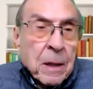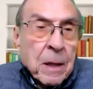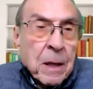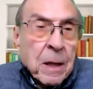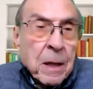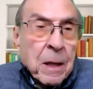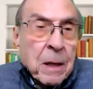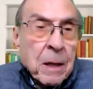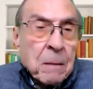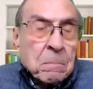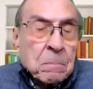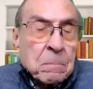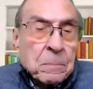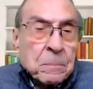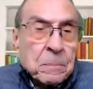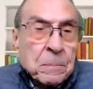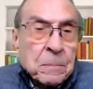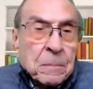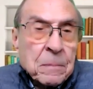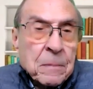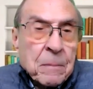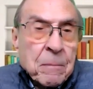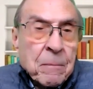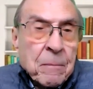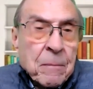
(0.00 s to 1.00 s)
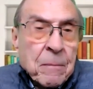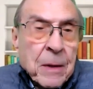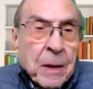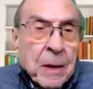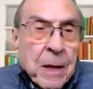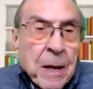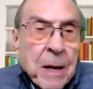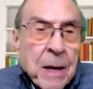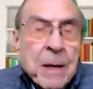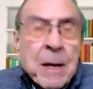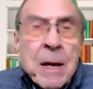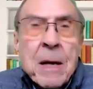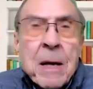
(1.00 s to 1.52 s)
Um,
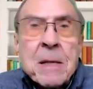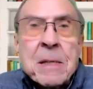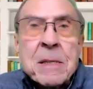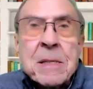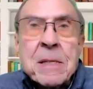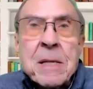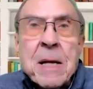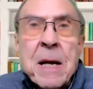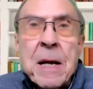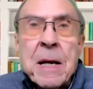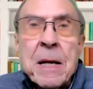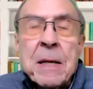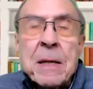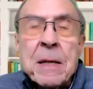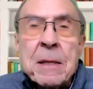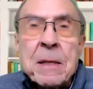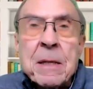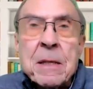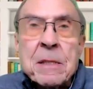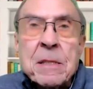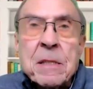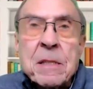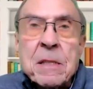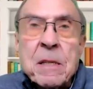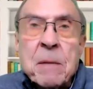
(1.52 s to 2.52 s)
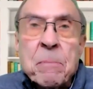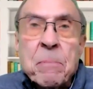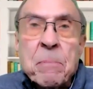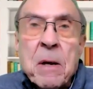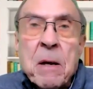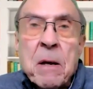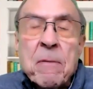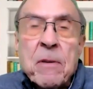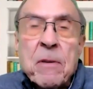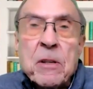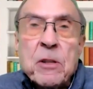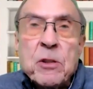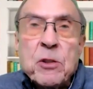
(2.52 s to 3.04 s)
can I say this is a
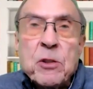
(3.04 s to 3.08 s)
bit of a